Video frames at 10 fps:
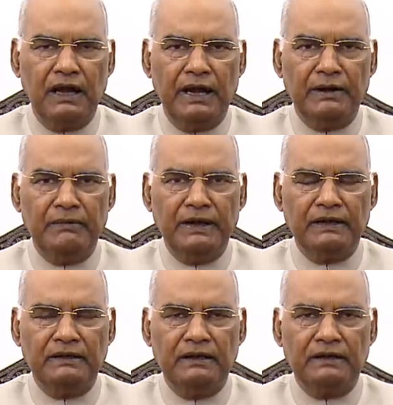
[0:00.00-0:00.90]
and
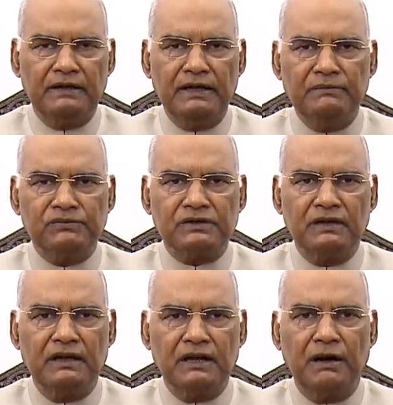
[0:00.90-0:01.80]
make their dreams
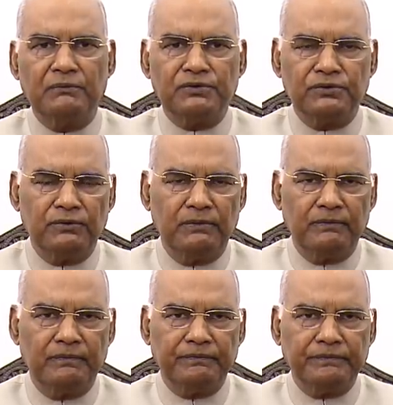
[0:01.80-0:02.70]
come true
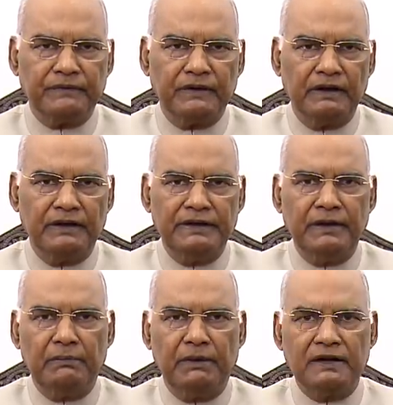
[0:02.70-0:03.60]

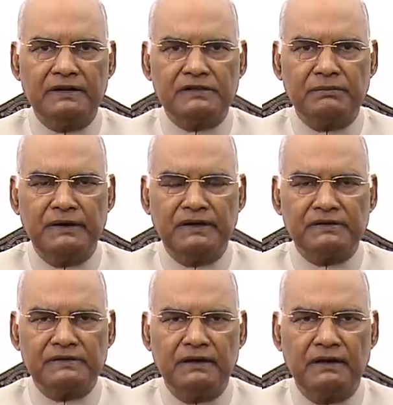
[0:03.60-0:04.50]
dear
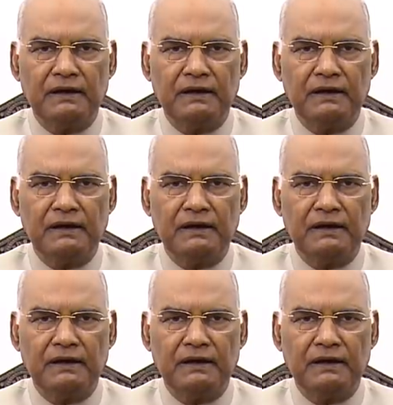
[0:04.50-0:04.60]
participants,